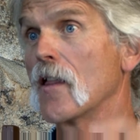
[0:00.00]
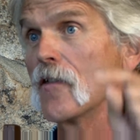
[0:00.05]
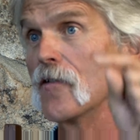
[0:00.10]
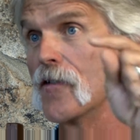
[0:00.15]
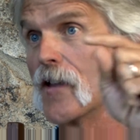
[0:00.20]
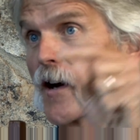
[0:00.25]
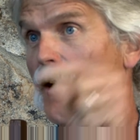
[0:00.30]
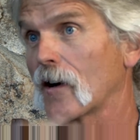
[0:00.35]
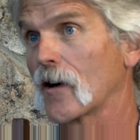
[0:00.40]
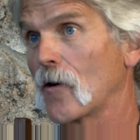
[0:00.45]

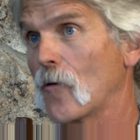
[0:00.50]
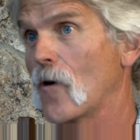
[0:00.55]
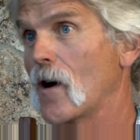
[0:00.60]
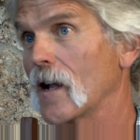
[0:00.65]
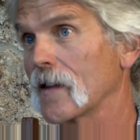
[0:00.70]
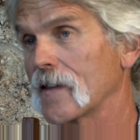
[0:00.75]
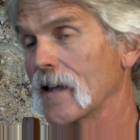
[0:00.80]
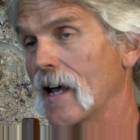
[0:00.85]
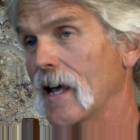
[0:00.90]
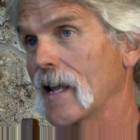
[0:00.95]
They're going to
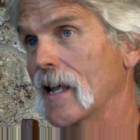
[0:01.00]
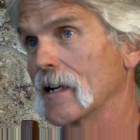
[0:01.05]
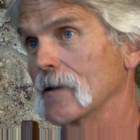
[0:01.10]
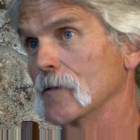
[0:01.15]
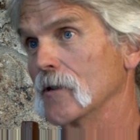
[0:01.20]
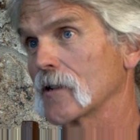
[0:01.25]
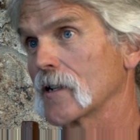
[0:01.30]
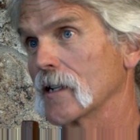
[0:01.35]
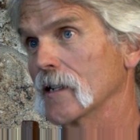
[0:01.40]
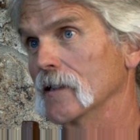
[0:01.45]
want that
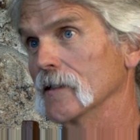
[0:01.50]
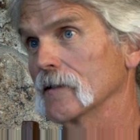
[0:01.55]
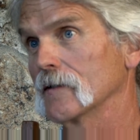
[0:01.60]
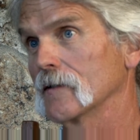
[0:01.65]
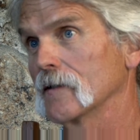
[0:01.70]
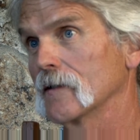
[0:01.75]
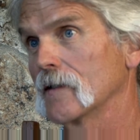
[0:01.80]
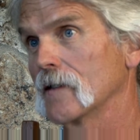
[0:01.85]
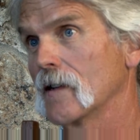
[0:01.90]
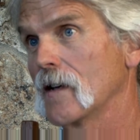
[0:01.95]
animal killed.
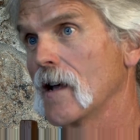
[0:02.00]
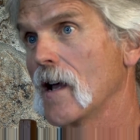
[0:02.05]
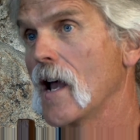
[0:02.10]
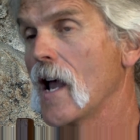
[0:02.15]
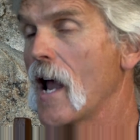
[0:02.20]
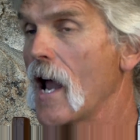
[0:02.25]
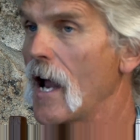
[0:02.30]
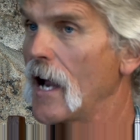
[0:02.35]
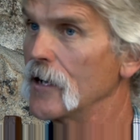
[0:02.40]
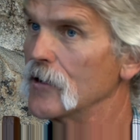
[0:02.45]

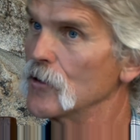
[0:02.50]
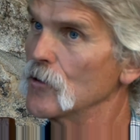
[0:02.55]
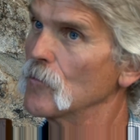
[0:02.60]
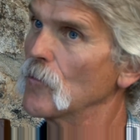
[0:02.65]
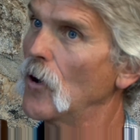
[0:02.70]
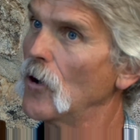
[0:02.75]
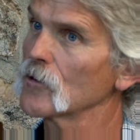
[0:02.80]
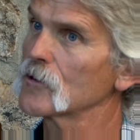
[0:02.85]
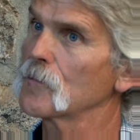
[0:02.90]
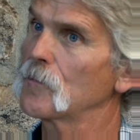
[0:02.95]
And you
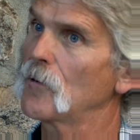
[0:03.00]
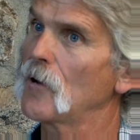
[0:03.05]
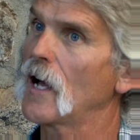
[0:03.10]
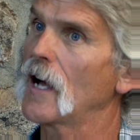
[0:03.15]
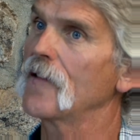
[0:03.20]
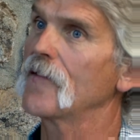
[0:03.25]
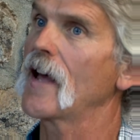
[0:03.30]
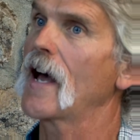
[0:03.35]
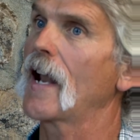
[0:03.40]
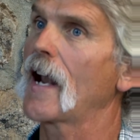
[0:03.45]

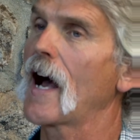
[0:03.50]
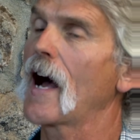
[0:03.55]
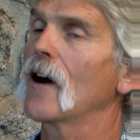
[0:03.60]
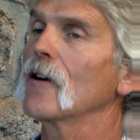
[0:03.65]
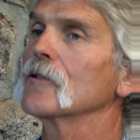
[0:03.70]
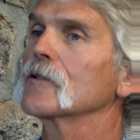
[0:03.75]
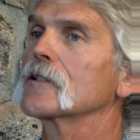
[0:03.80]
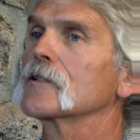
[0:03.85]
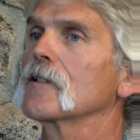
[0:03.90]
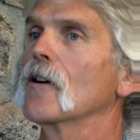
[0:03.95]
multiply that
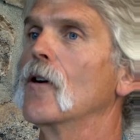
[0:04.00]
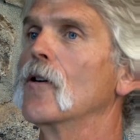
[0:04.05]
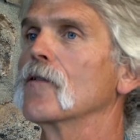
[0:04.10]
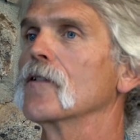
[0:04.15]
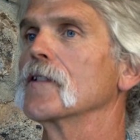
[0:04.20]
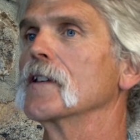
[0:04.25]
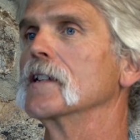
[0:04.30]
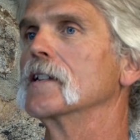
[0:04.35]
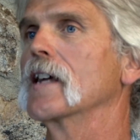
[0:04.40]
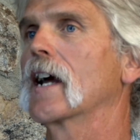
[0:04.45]
out
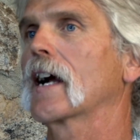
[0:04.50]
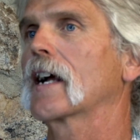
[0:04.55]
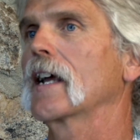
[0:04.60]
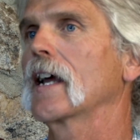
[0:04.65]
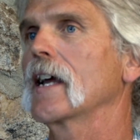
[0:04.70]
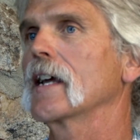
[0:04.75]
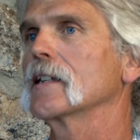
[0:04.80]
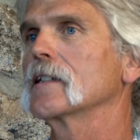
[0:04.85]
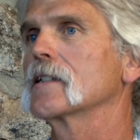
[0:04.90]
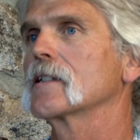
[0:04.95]
over the
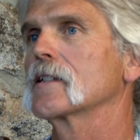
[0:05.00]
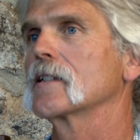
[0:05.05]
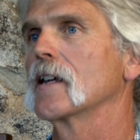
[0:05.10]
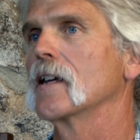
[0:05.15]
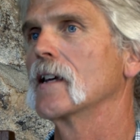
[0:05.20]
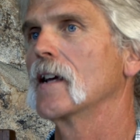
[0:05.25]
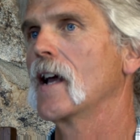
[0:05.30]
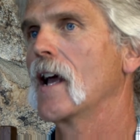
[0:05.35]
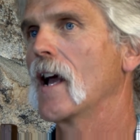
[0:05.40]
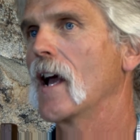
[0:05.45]
decades,
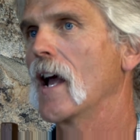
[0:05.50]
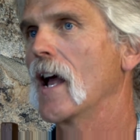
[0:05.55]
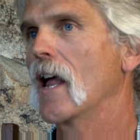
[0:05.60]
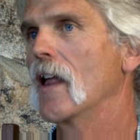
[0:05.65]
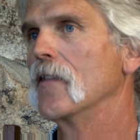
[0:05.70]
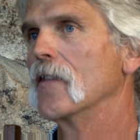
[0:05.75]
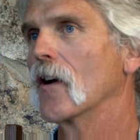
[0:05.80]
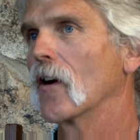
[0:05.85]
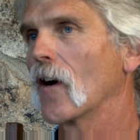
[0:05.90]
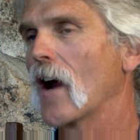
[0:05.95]

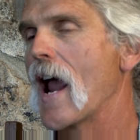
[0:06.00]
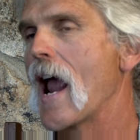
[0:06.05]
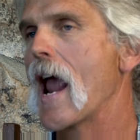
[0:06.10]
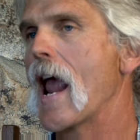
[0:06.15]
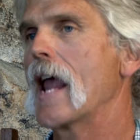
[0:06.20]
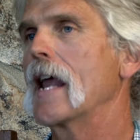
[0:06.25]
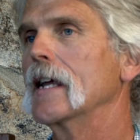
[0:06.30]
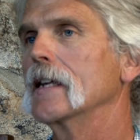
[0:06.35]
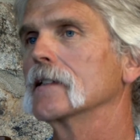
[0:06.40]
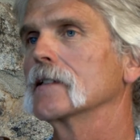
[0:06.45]
and there
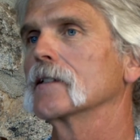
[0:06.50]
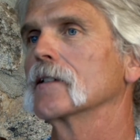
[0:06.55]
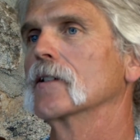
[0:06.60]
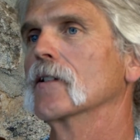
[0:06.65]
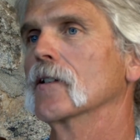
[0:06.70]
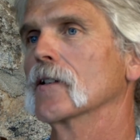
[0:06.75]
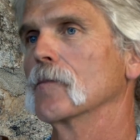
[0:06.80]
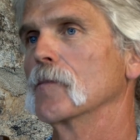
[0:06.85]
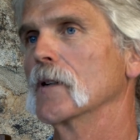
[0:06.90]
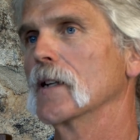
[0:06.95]
ain't
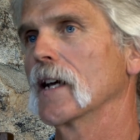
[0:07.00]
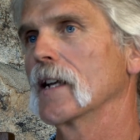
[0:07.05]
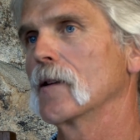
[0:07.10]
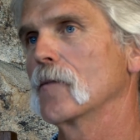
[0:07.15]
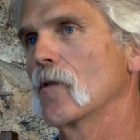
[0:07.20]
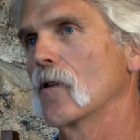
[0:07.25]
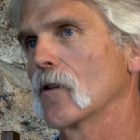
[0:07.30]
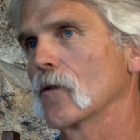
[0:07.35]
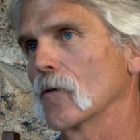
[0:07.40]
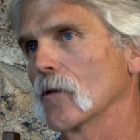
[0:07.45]
going to be any
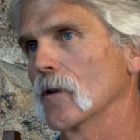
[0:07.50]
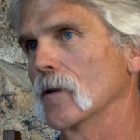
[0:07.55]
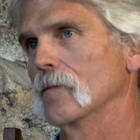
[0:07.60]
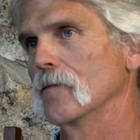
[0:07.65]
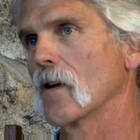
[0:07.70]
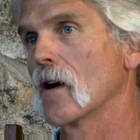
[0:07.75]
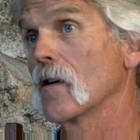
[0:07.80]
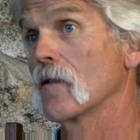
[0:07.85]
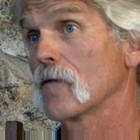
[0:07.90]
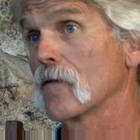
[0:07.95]
more
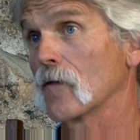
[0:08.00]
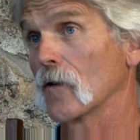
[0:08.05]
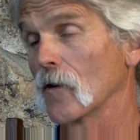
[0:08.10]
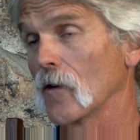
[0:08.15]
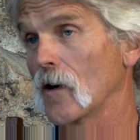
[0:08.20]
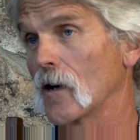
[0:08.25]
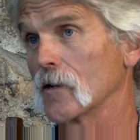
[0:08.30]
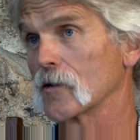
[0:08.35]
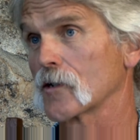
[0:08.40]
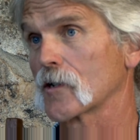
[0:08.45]
room for
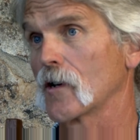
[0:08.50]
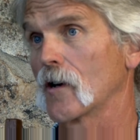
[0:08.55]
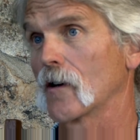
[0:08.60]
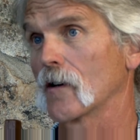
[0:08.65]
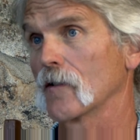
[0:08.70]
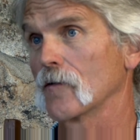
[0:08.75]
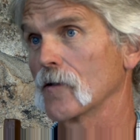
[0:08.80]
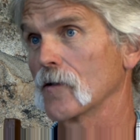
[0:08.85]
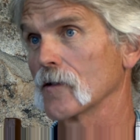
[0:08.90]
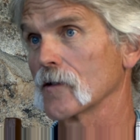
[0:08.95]
large
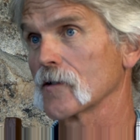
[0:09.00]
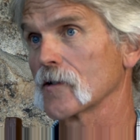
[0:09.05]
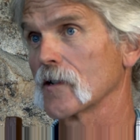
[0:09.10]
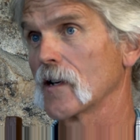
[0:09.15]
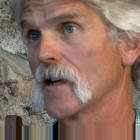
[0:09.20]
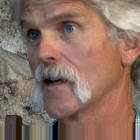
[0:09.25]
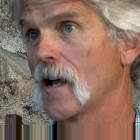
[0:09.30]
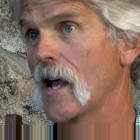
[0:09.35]
carnivores.